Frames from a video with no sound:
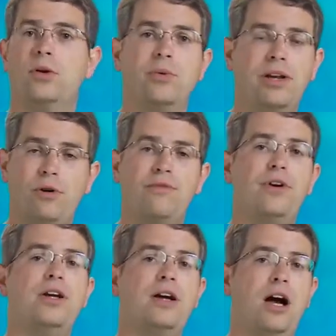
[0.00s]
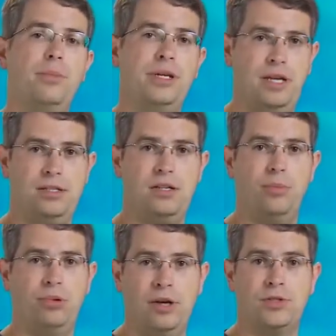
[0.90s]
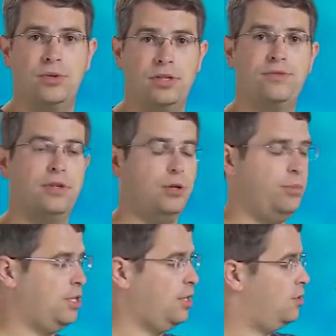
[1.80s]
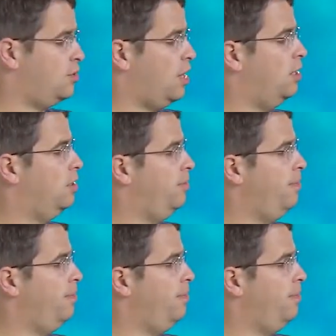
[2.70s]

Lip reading: or whatever a very common desktop browser is for your particular site.